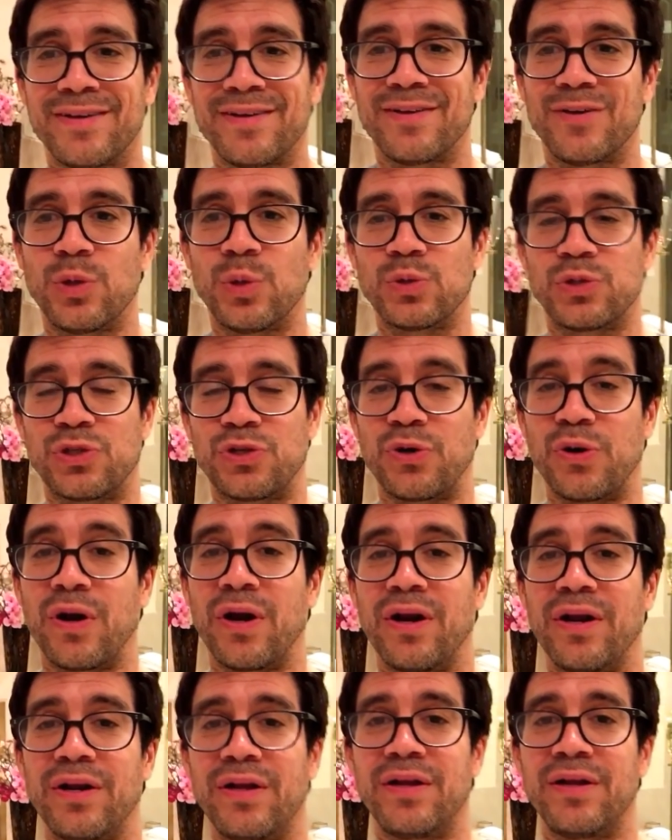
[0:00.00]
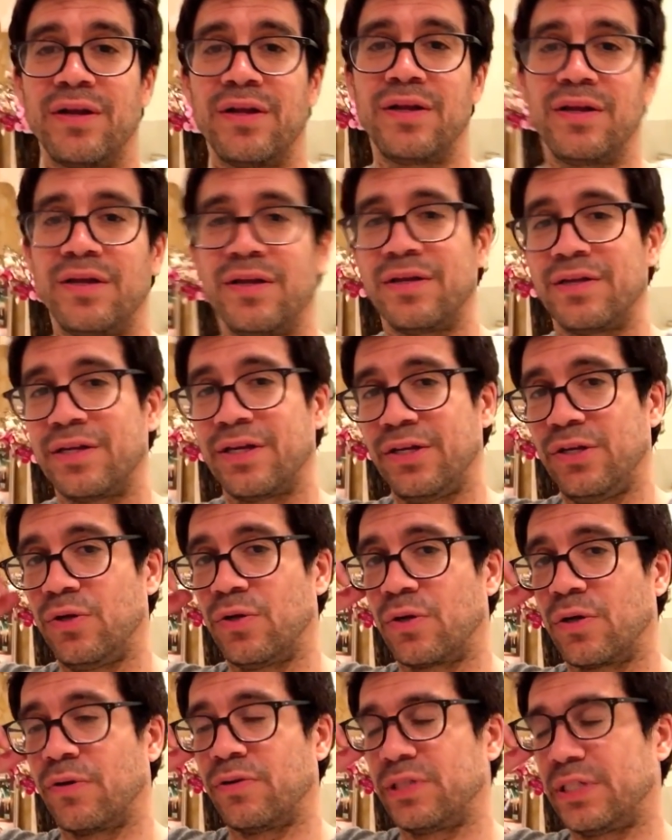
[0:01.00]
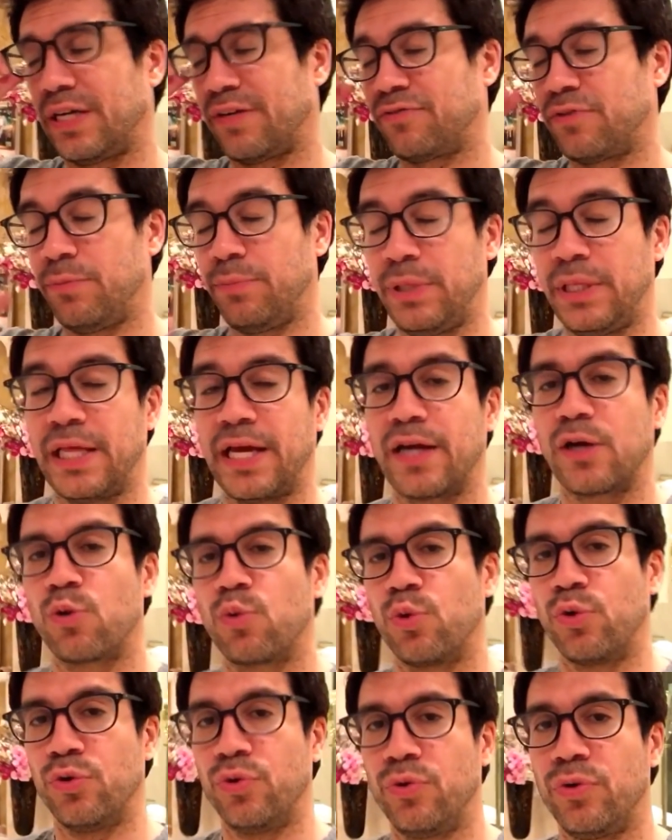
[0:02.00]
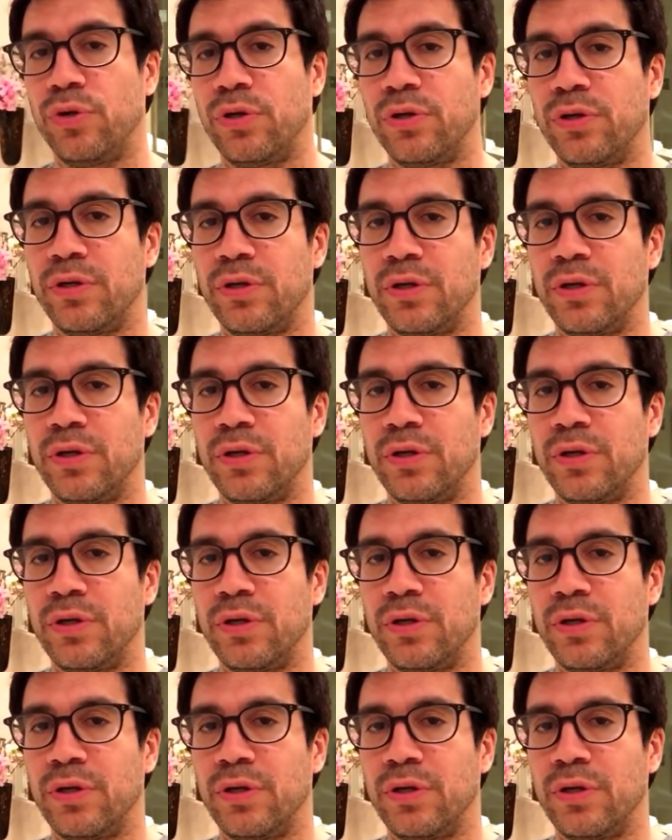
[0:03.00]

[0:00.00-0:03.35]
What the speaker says: holster. Now, you don't always have to be that crude,